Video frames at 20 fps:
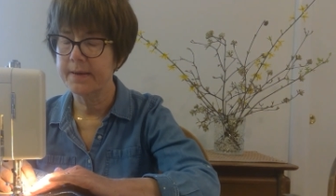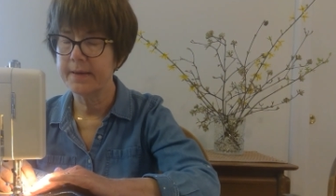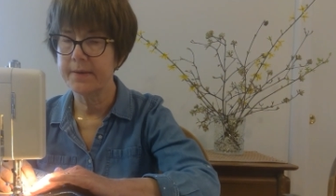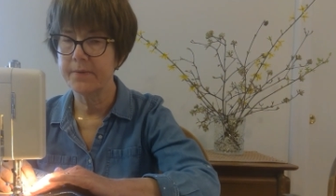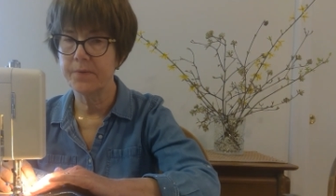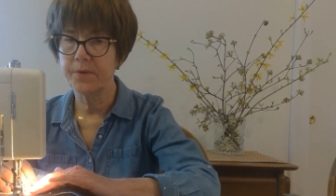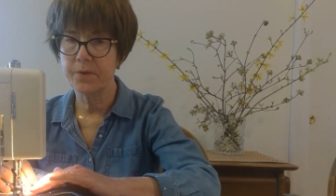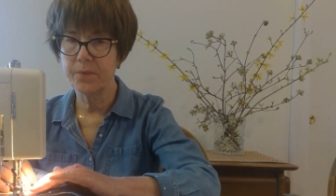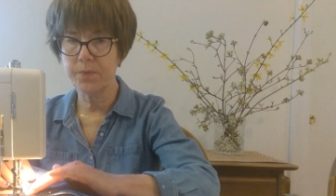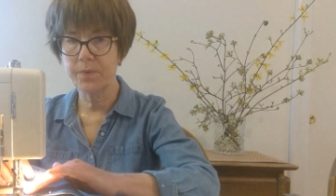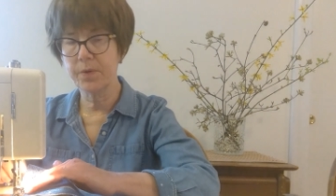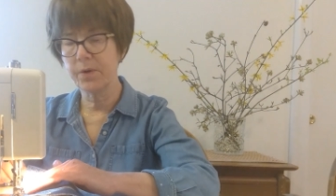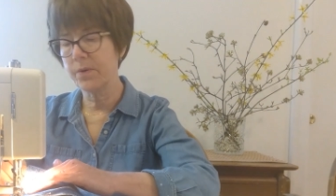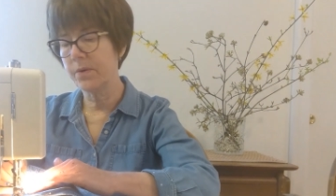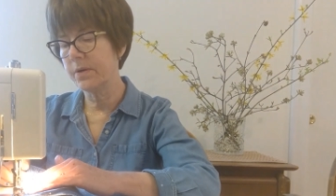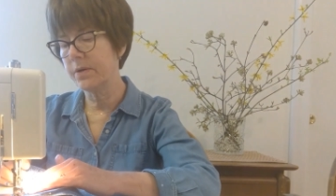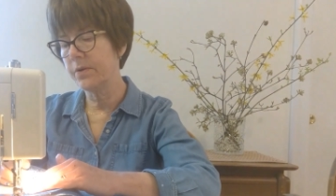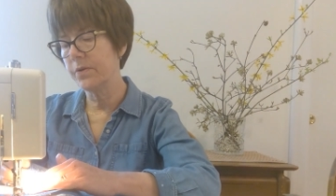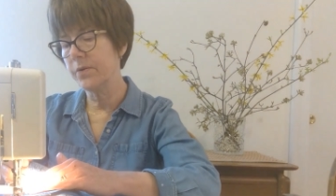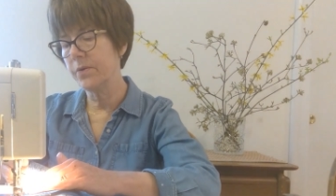and then we're
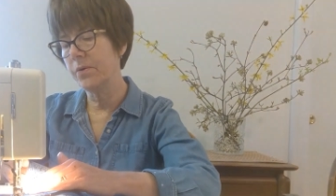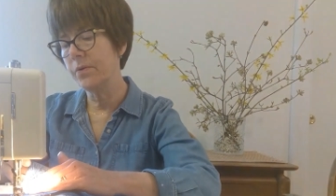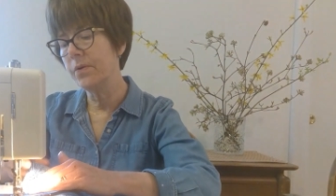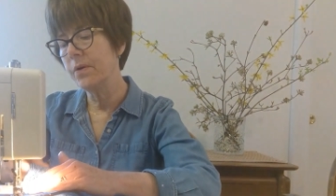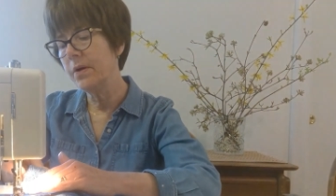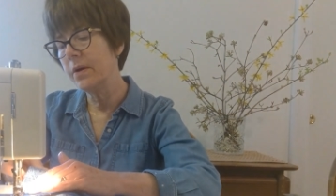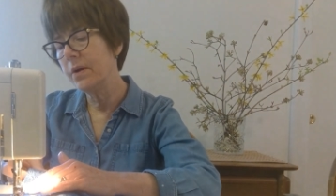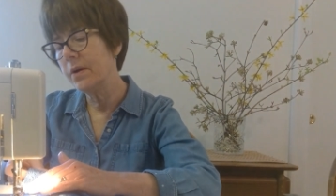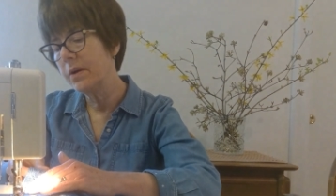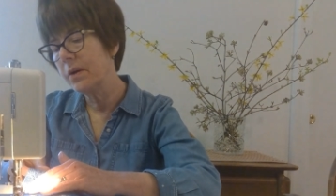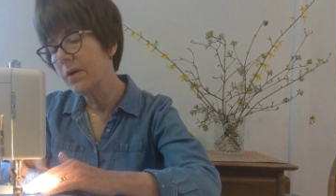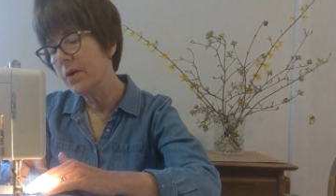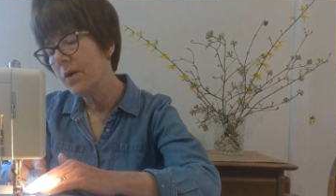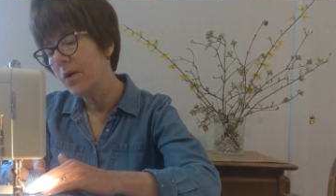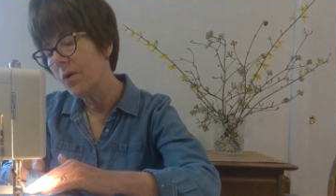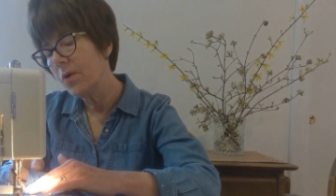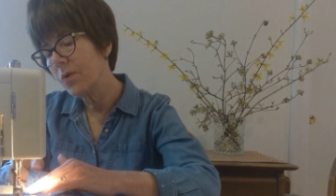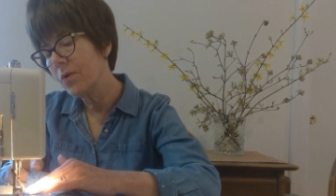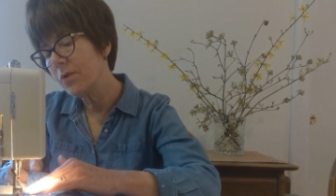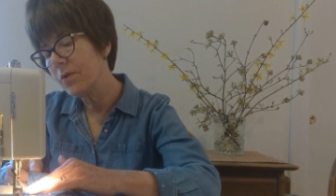going to
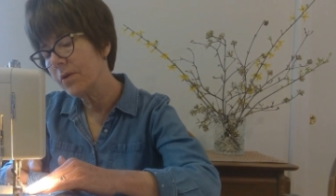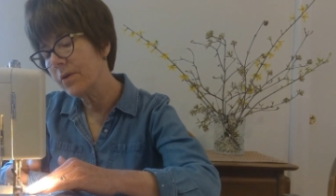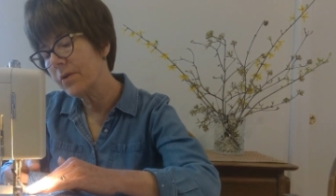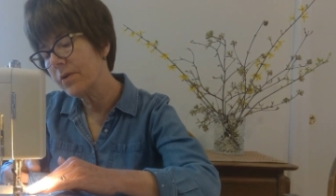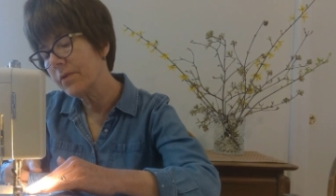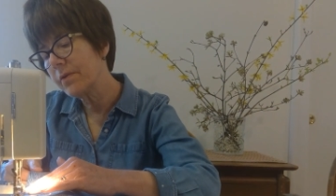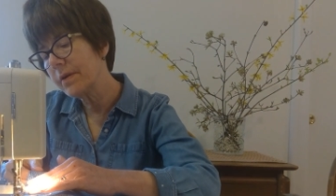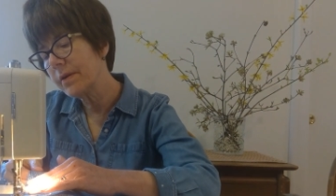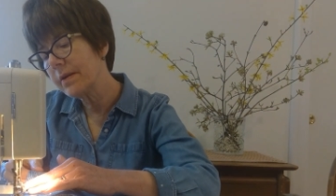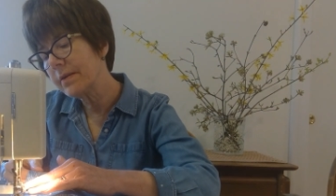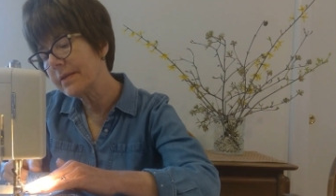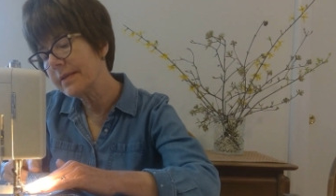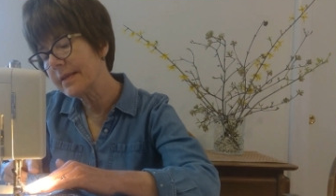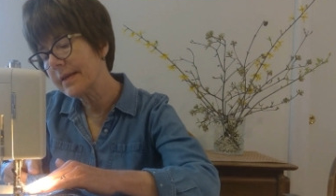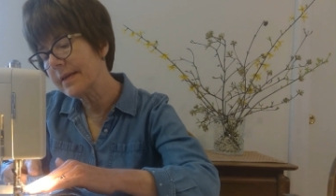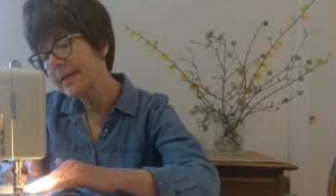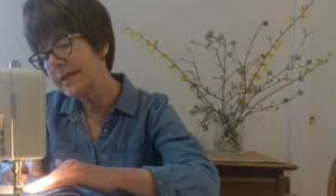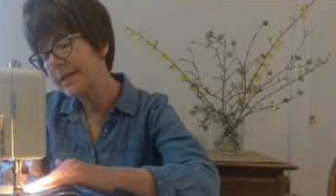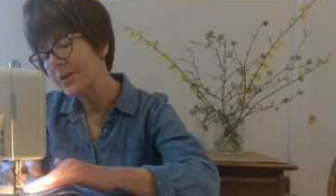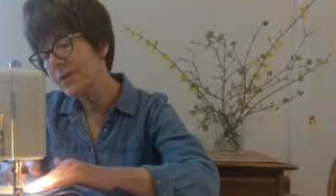hold our
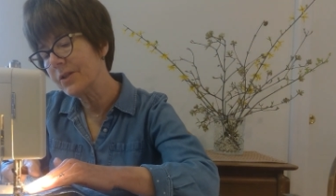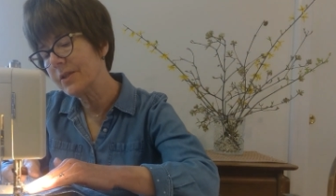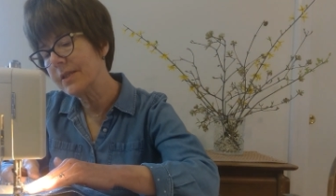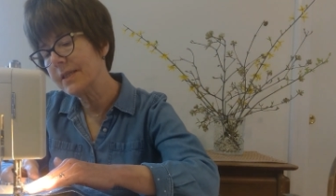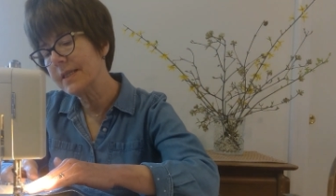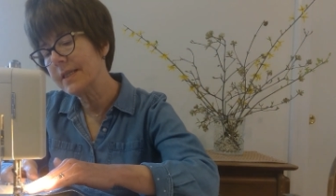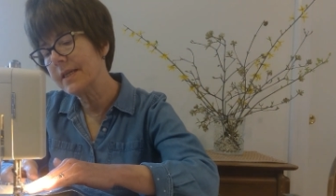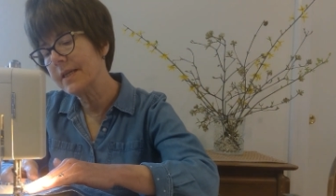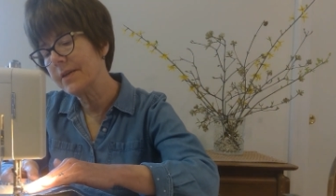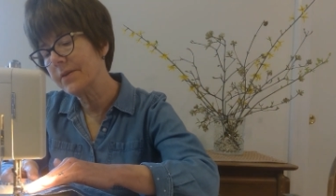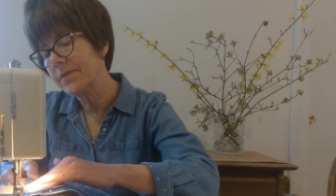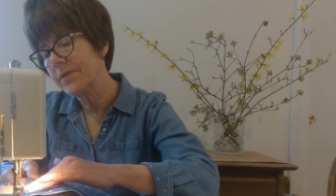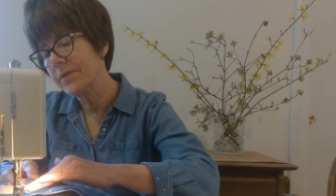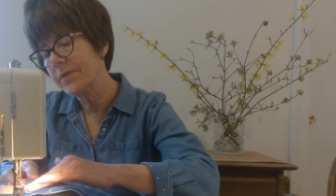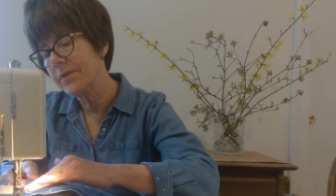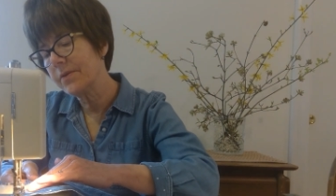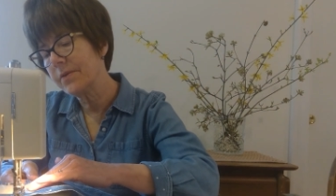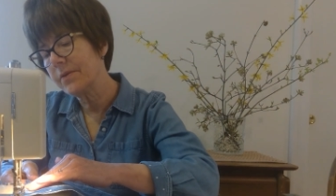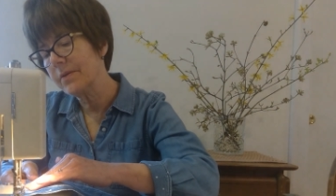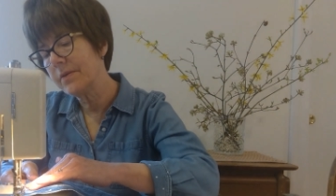side edges
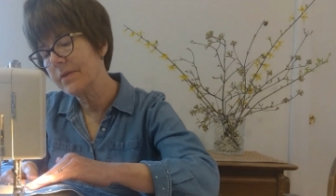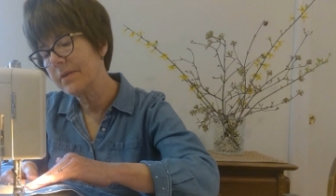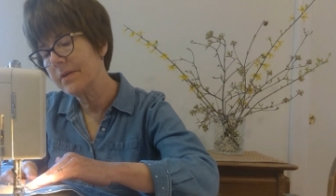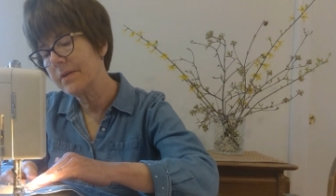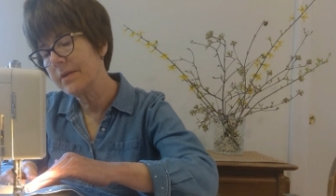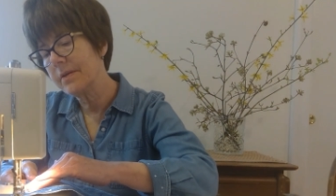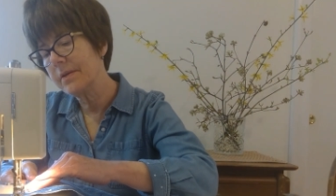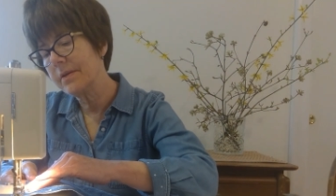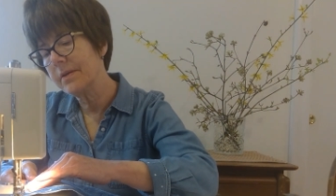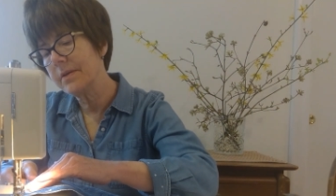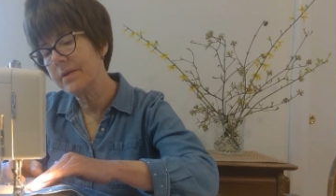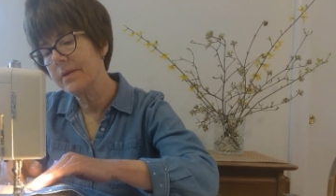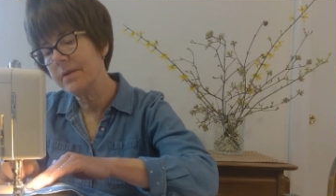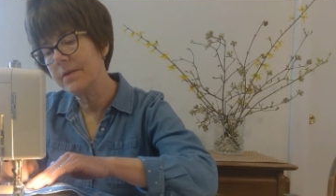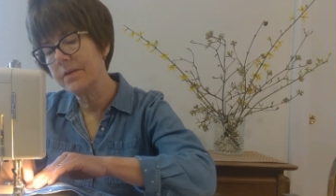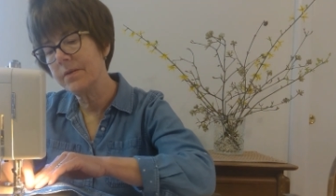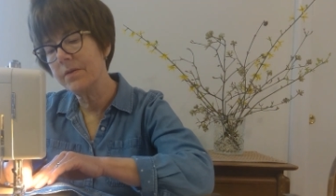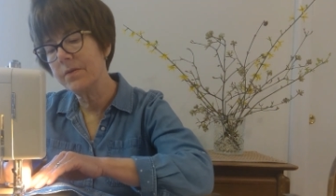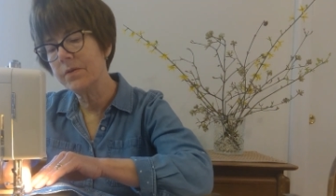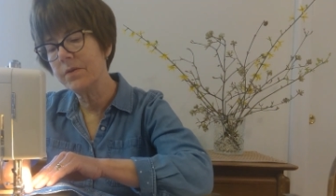together,
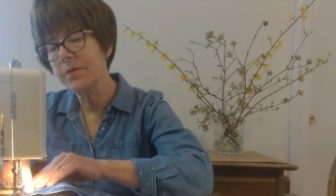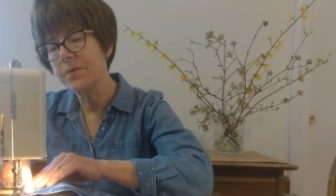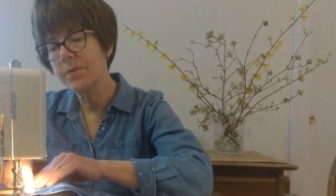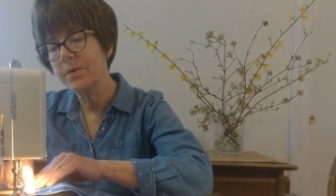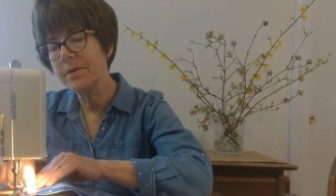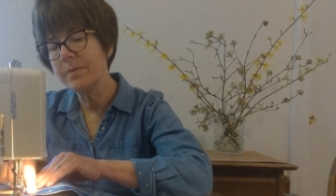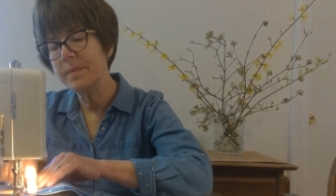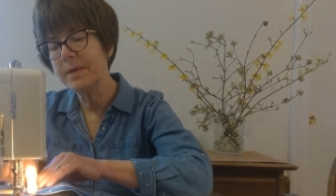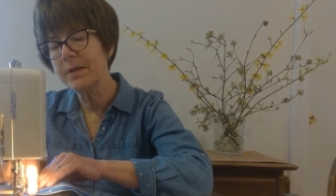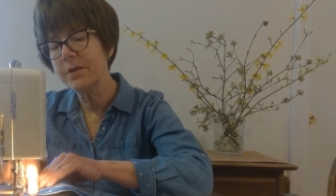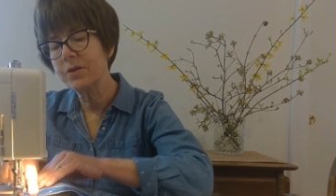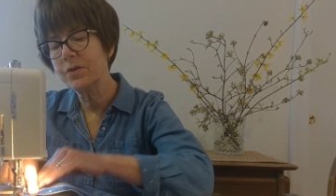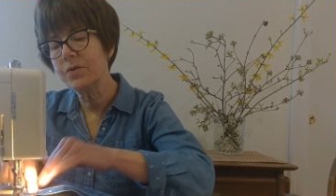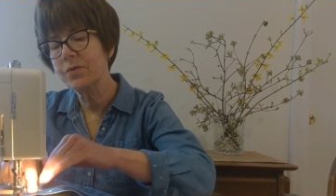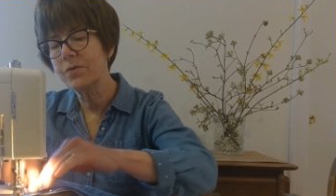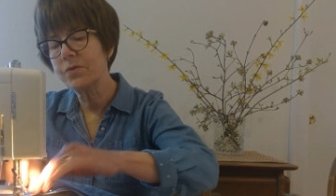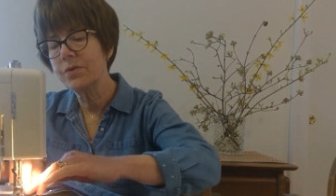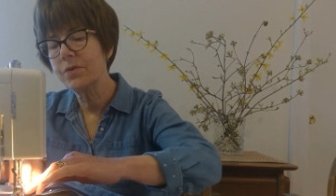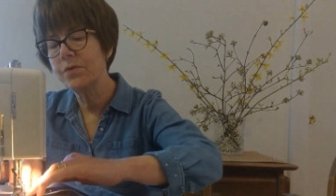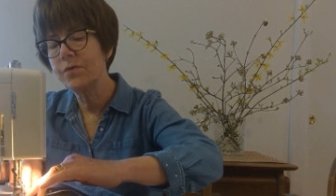and you want to make
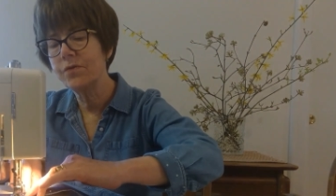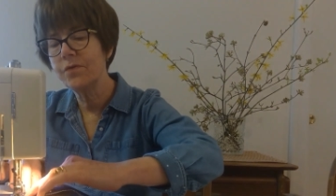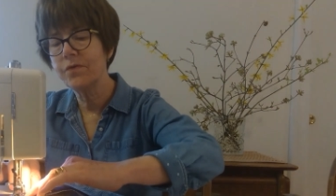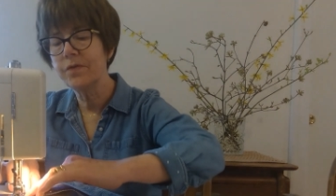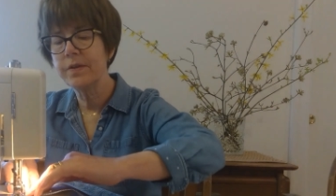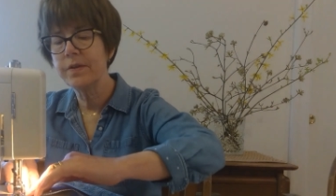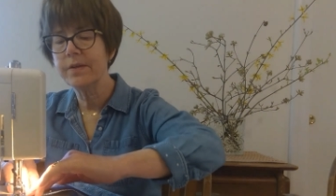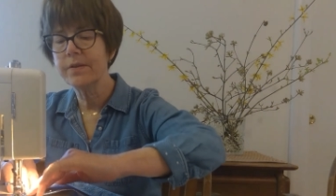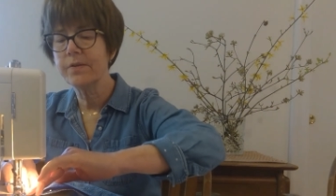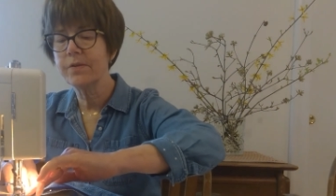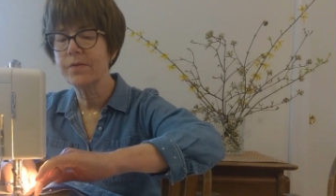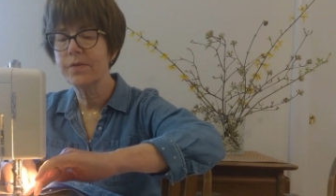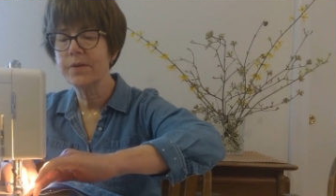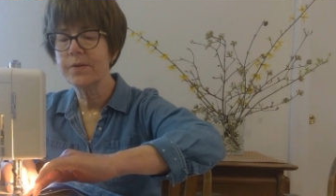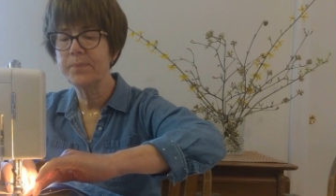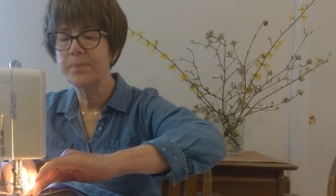sure you feel